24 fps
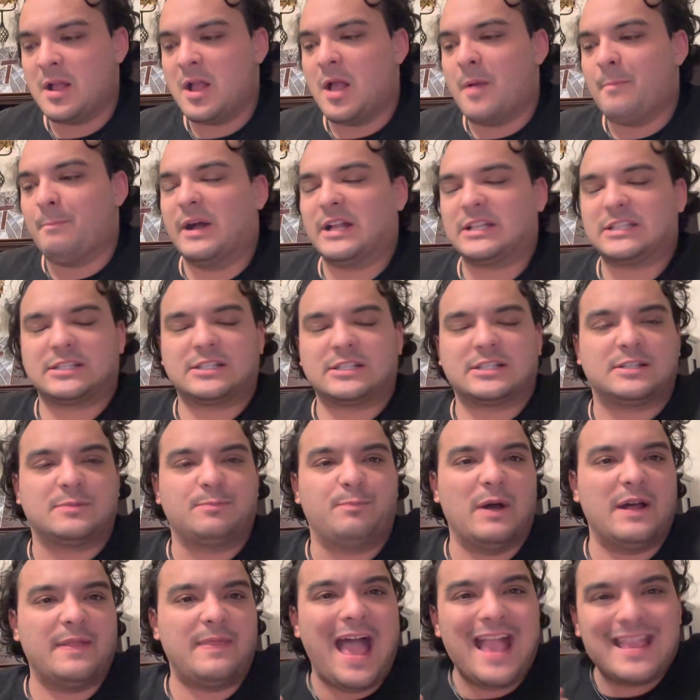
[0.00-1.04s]
But
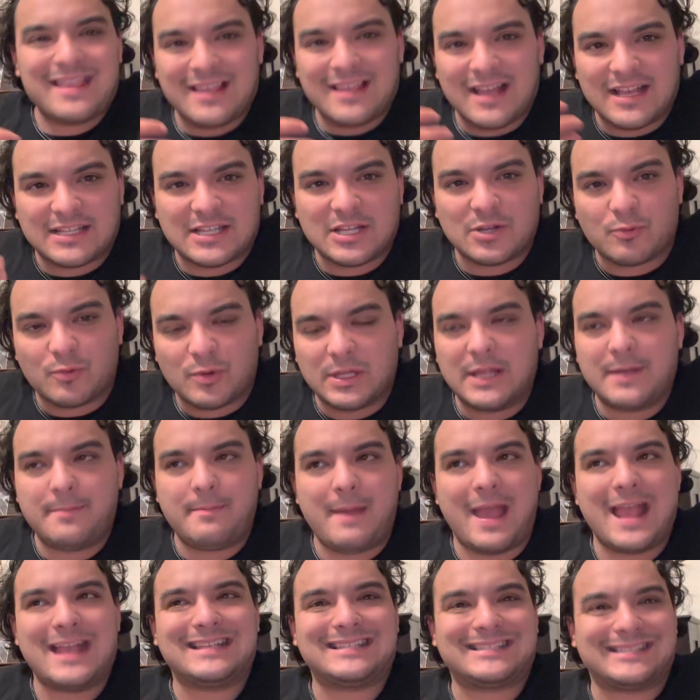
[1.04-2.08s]
but that doesn't really
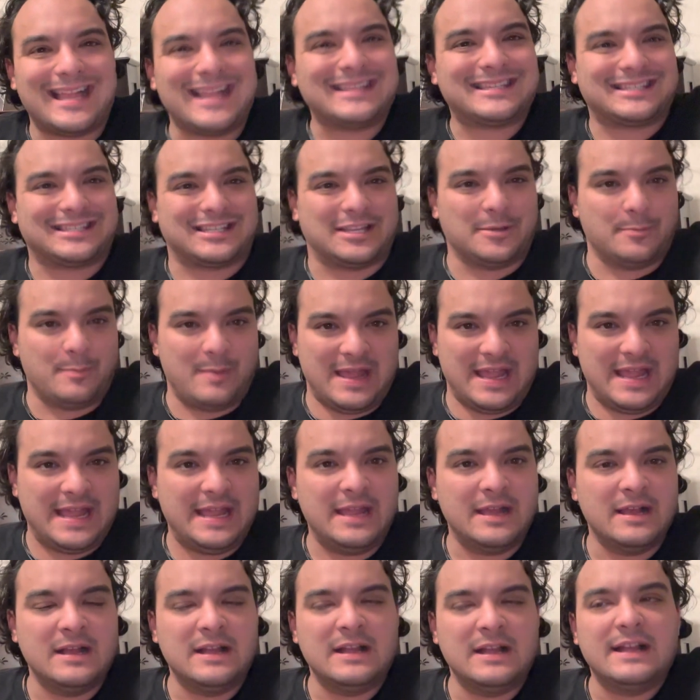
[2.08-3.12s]
make sense to
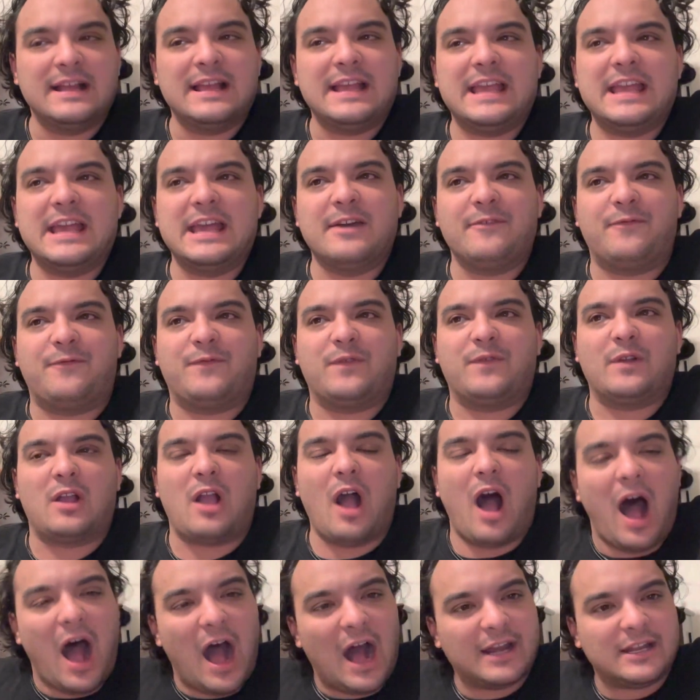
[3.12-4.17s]
me if
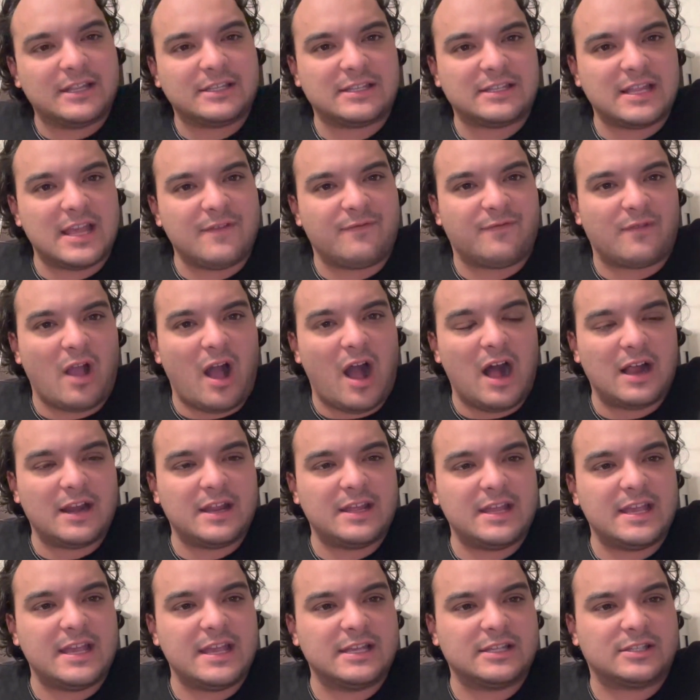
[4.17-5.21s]
God is if God
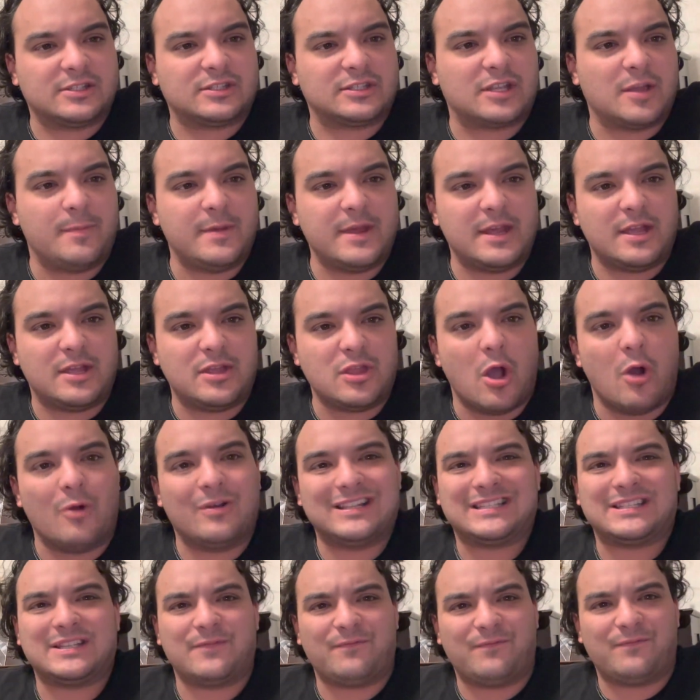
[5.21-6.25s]
is to be known
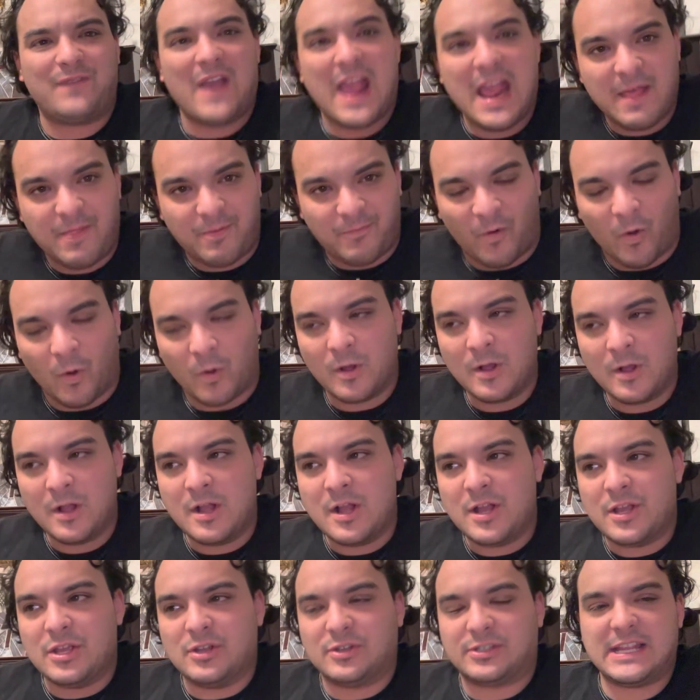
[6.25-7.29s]
as faithful.
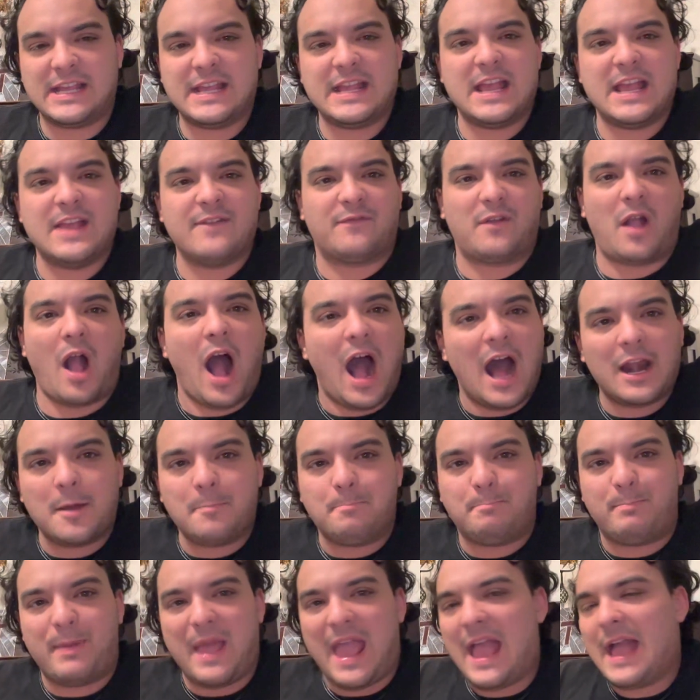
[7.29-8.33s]
You see, if God
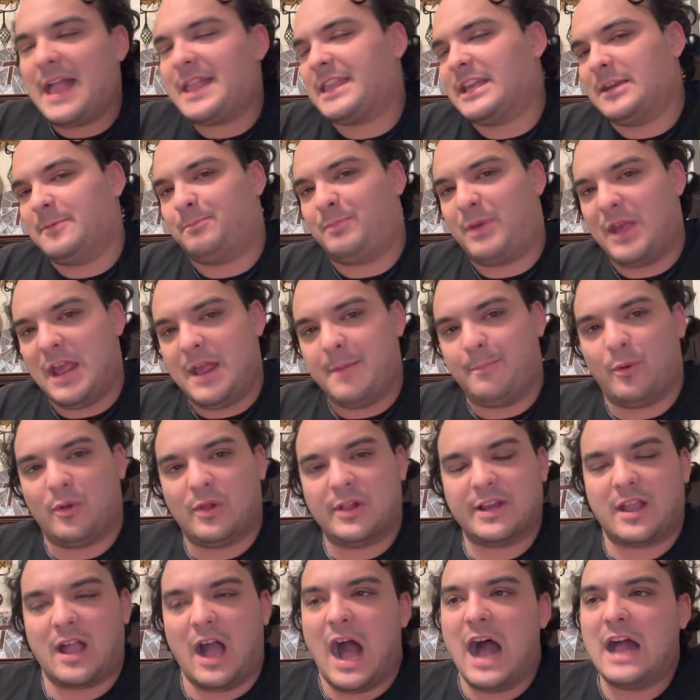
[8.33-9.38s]
abandoned people
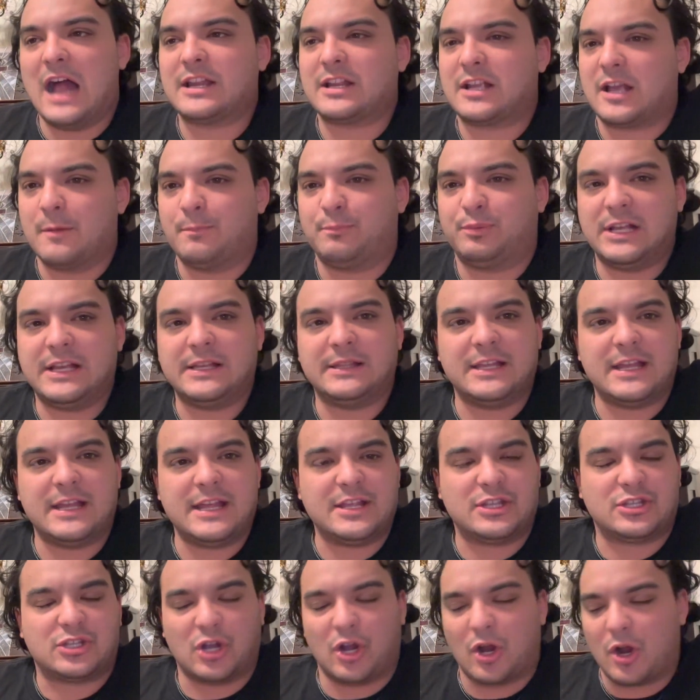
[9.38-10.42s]
and God completely
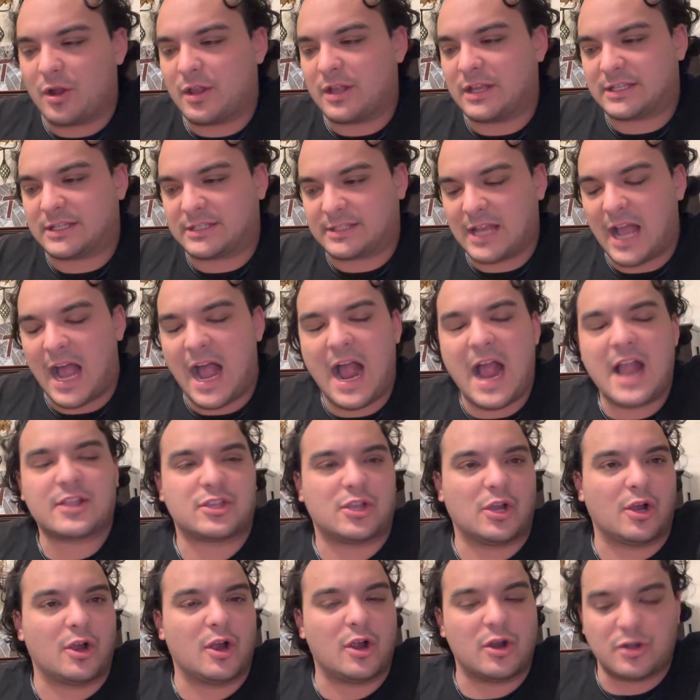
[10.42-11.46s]
turned aside,
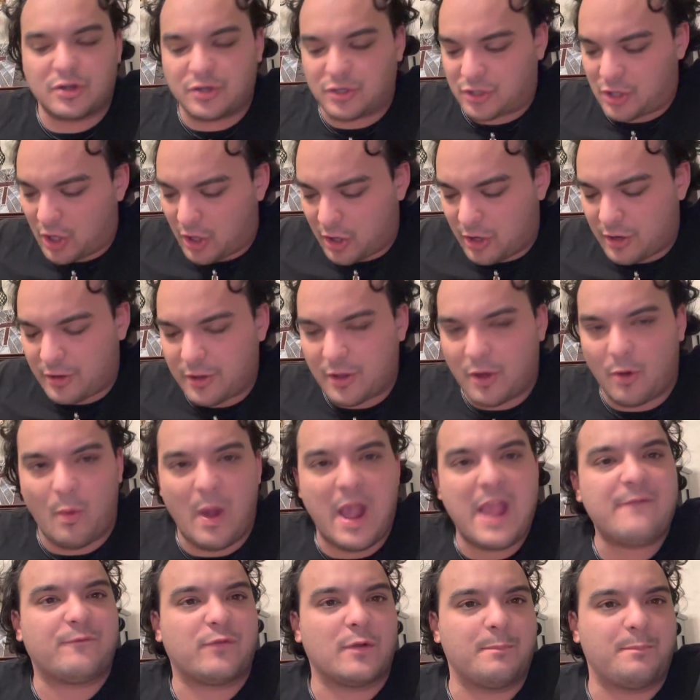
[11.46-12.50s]
turned turned
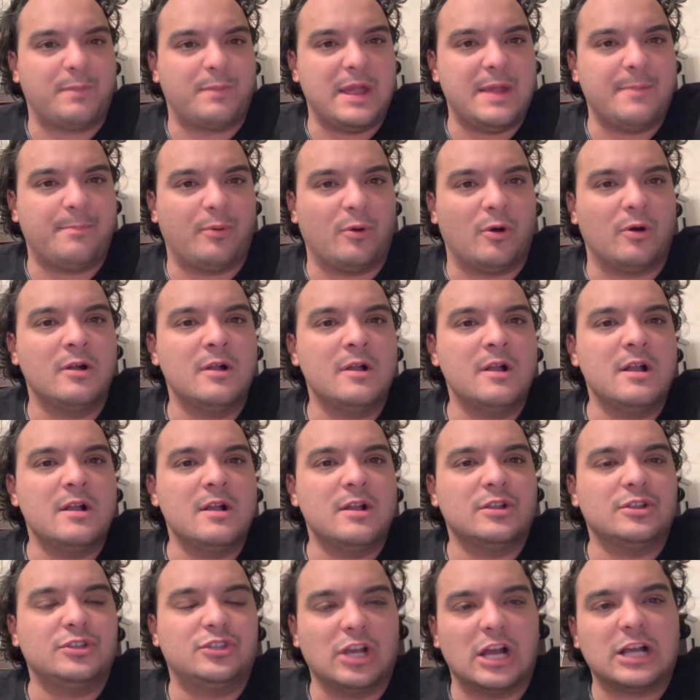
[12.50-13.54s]
away from people
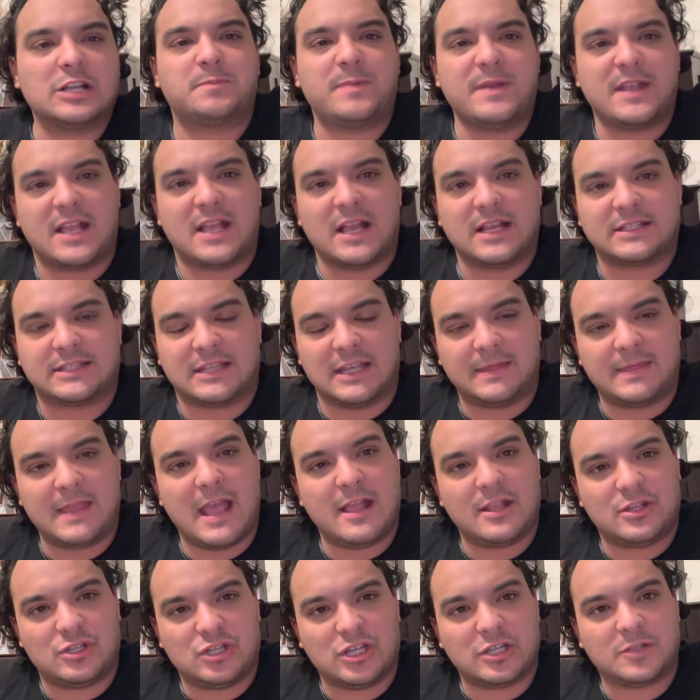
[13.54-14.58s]
just because that
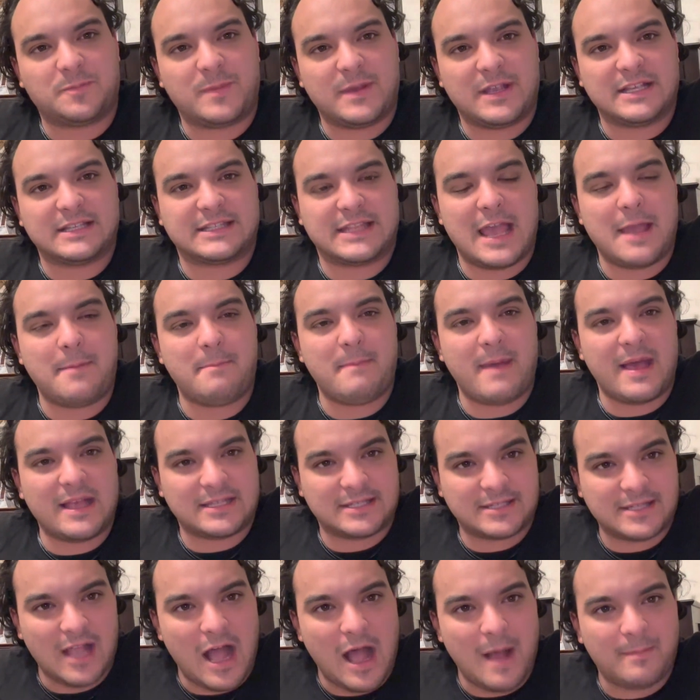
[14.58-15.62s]
they just because they
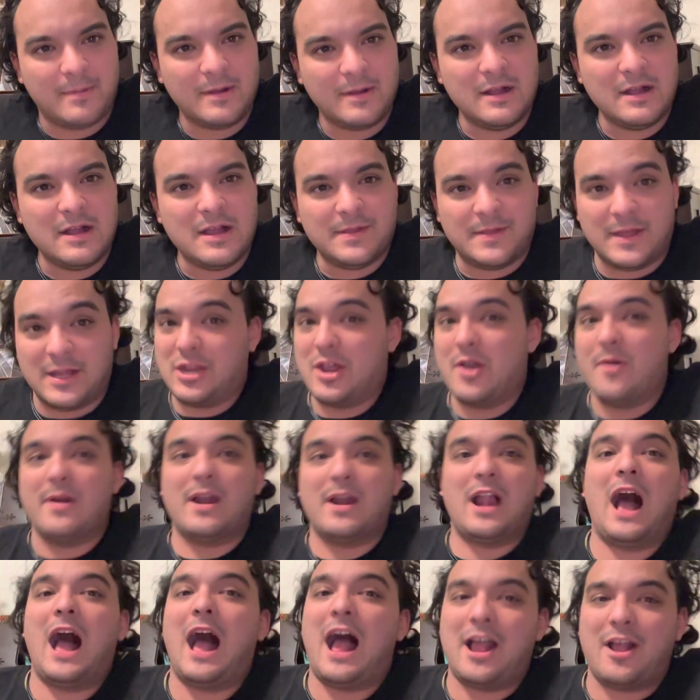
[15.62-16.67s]
messed up, then you and
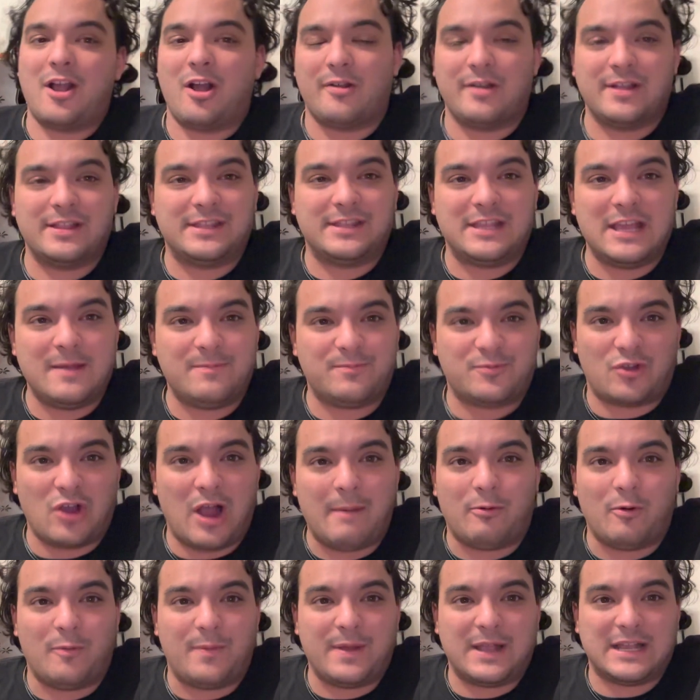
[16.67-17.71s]
I are in deep
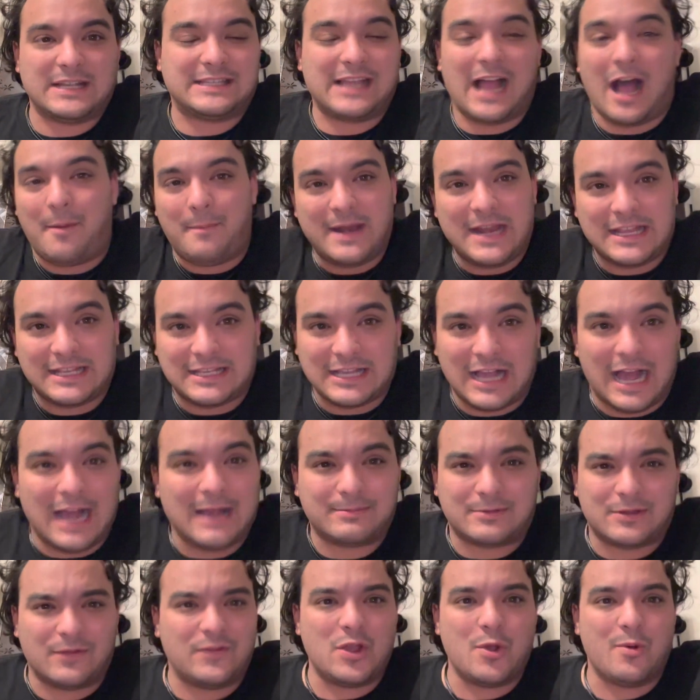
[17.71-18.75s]
trouble because how many
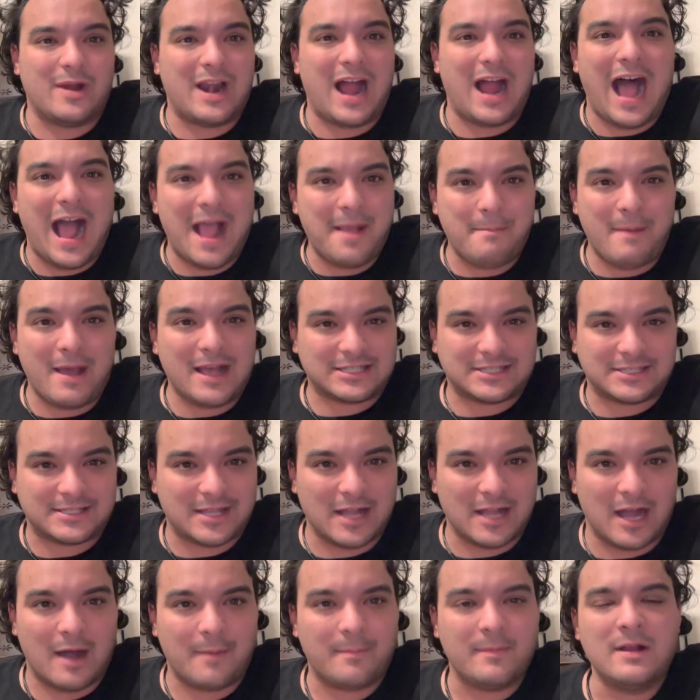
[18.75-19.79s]
times have you and I messed
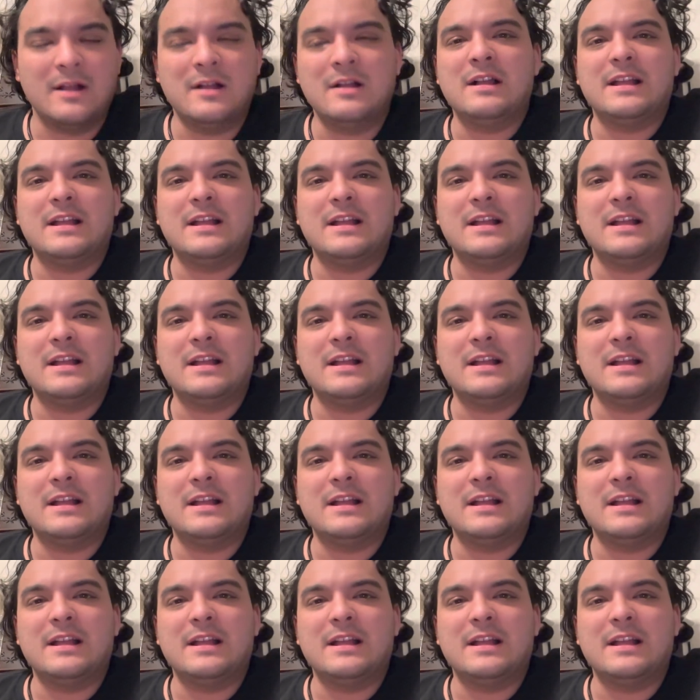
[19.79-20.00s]
up?